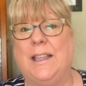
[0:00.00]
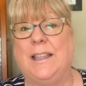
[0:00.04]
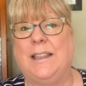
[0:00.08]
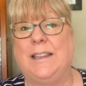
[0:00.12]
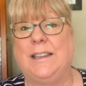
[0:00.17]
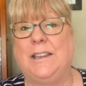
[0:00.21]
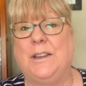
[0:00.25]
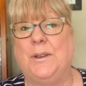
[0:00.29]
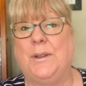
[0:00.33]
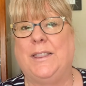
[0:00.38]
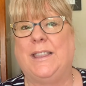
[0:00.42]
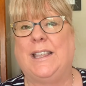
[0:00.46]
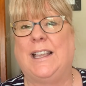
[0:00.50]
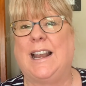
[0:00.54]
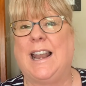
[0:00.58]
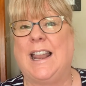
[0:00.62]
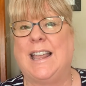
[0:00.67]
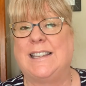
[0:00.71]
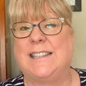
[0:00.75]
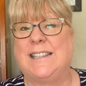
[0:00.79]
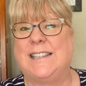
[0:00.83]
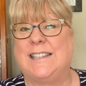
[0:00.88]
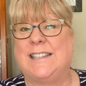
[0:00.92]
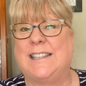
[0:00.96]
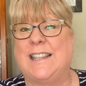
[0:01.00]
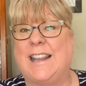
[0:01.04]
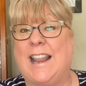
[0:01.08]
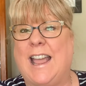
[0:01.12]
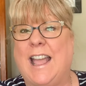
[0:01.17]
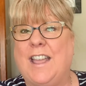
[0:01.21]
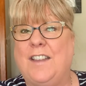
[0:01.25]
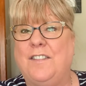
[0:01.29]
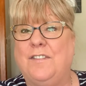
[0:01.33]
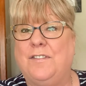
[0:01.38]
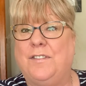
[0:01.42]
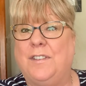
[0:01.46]
you know in the classes that
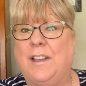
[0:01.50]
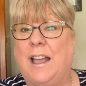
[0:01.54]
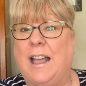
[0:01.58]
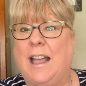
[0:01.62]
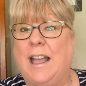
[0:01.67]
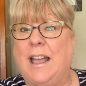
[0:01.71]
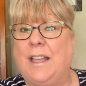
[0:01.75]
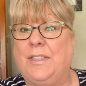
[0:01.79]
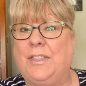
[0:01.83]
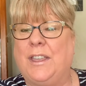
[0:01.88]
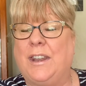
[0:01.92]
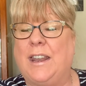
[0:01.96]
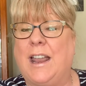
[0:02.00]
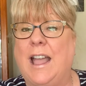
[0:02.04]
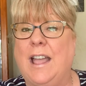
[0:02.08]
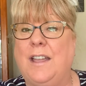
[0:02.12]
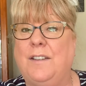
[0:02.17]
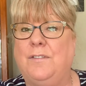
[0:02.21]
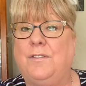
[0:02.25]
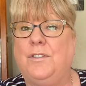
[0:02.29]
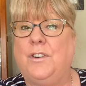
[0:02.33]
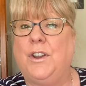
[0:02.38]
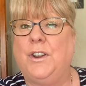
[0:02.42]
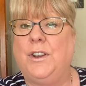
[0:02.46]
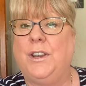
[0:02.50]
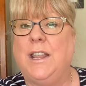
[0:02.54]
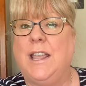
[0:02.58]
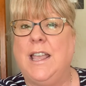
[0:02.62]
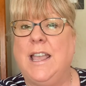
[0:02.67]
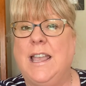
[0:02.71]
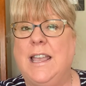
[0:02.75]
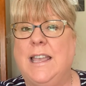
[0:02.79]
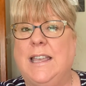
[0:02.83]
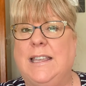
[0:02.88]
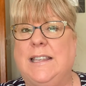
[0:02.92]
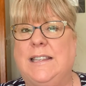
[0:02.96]
I've uh, that I've run
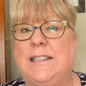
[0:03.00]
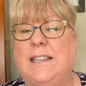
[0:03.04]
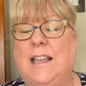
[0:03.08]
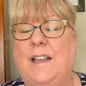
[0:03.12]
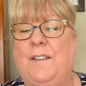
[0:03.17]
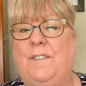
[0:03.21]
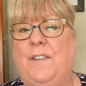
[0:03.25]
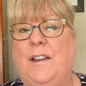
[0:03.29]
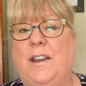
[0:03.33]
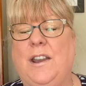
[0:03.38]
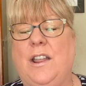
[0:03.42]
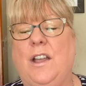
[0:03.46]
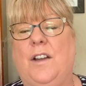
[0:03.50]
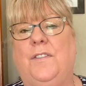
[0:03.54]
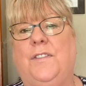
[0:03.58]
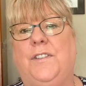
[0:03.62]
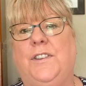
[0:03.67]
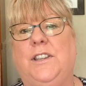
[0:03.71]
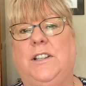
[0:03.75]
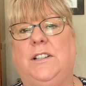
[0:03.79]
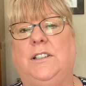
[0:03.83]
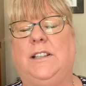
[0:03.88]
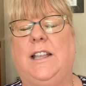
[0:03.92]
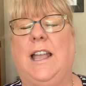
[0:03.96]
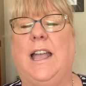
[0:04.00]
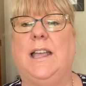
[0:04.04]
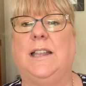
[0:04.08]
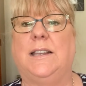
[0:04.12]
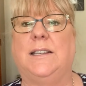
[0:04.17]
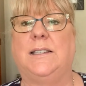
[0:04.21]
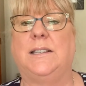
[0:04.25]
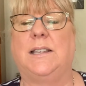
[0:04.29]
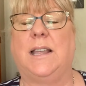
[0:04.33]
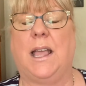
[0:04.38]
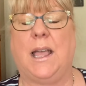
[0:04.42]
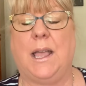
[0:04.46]
is that very often you'll
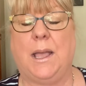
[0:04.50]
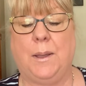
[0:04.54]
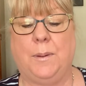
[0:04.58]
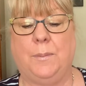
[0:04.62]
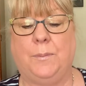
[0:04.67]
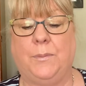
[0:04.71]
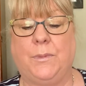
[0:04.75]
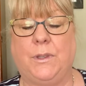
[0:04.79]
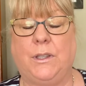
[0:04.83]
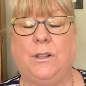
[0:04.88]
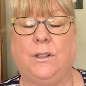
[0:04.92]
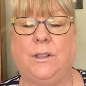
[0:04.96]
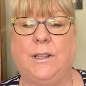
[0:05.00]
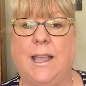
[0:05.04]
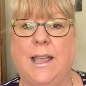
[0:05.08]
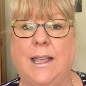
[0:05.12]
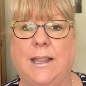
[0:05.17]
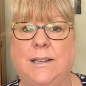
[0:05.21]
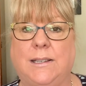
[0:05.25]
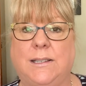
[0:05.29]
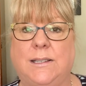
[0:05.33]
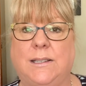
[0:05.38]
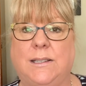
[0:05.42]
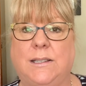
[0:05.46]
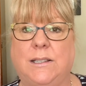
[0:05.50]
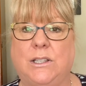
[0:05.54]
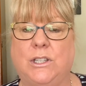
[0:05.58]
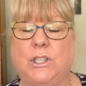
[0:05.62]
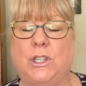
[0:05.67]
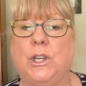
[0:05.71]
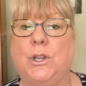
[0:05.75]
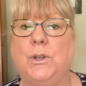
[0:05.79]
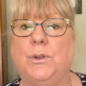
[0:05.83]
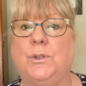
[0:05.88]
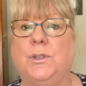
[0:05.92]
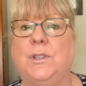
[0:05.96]
get um, you'll get
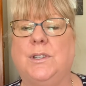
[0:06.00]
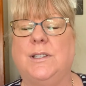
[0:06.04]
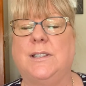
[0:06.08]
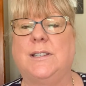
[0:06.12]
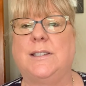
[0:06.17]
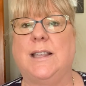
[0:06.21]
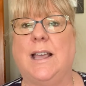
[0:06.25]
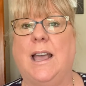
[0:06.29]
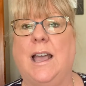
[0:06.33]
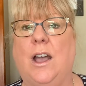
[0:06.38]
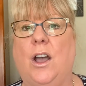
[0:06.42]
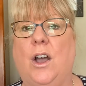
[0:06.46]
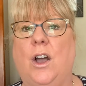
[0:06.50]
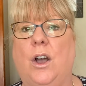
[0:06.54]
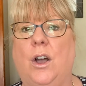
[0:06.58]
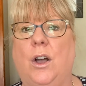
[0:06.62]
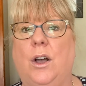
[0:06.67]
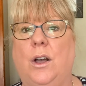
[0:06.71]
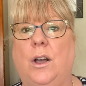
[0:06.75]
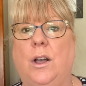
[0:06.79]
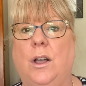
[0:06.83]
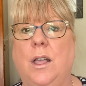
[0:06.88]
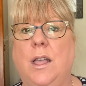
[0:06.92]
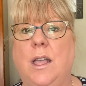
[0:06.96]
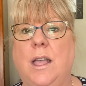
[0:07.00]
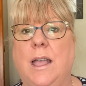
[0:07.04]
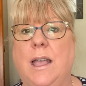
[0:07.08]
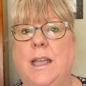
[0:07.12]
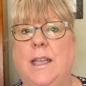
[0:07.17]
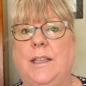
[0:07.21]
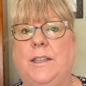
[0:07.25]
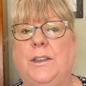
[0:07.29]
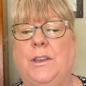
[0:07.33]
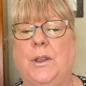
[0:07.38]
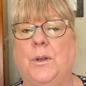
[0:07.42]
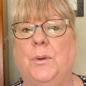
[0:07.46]
students that are
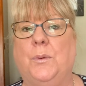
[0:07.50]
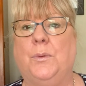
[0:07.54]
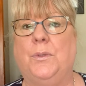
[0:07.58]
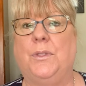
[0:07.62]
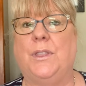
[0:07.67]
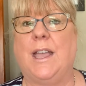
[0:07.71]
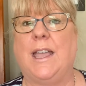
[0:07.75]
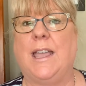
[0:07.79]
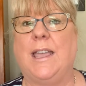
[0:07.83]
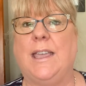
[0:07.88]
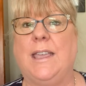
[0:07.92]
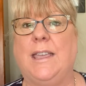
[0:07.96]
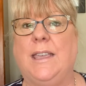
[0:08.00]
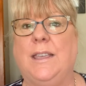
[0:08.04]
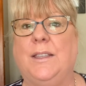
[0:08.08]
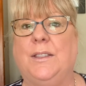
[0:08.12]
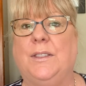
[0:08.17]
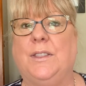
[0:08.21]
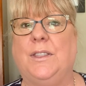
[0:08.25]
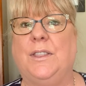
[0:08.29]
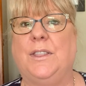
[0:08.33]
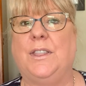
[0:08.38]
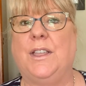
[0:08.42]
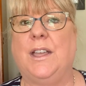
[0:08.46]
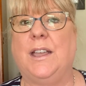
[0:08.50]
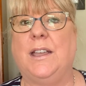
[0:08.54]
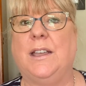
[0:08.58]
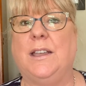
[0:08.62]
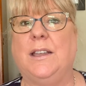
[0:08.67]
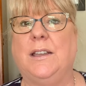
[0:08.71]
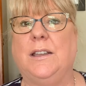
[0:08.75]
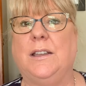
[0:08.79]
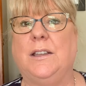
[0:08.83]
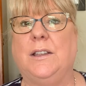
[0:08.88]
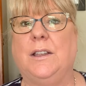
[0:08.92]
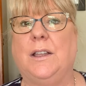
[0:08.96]
you know they
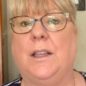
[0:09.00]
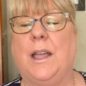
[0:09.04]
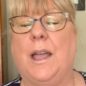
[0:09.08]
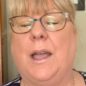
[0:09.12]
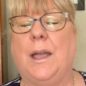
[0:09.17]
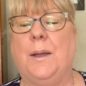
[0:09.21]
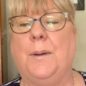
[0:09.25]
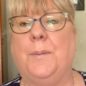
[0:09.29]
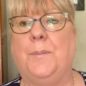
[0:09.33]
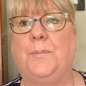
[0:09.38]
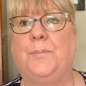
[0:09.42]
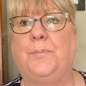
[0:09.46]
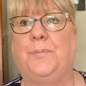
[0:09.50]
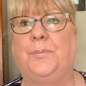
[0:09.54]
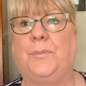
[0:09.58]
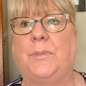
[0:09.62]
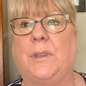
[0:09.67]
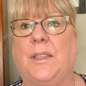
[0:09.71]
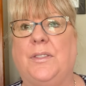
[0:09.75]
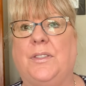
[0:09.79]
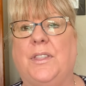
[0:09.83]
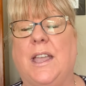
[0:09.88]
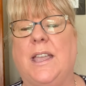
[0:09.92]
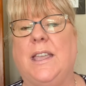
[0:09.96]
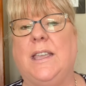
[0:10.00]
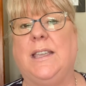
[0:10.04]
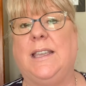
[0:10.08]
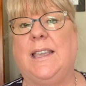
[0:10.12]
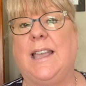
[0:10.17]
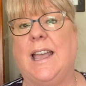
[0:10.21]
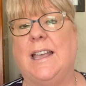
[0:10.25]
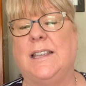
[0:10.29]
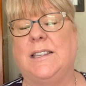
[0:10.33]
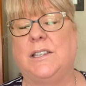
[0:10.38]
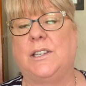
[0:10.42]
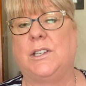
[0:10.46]
they um they
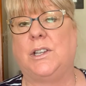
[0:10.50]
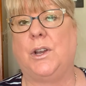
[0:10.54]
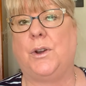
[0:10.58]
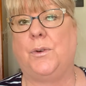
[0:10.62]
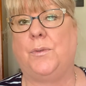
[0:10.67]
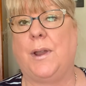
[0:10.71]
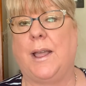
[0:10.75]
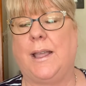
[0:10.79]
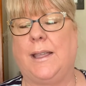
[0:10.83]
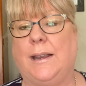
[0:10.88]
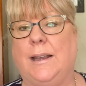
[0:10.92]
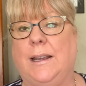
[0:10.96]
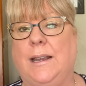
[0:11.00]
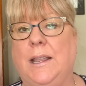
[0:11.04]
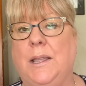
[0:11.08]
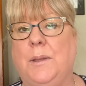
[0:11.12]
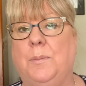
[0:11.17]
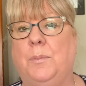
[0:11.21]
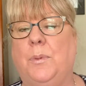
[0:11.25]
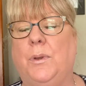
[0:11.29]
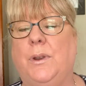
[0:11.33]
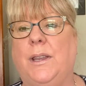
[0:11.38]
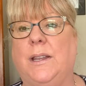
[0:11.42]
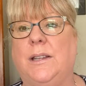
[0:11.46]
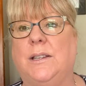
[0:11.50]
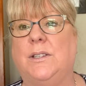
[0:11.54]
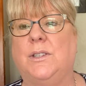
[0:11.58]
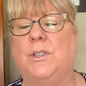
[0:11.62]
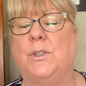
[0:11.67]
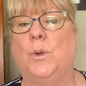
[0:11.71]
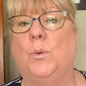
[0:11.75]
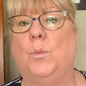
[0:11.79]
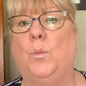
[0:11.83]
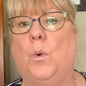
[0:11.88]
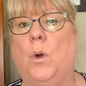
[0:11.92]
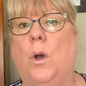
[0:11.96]
guess correctly but it's
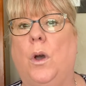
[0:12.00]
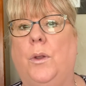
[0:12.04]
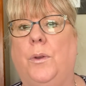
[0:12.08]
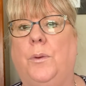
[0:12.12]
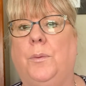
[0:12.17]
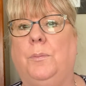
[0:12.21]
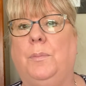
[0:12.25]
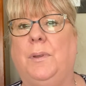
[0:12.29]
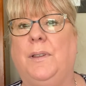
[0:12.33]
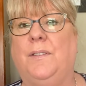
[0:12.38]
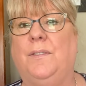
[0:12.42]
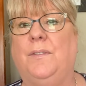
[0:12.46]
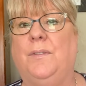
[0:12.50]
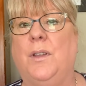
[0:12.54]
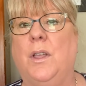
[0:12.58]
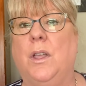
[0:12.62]
the one be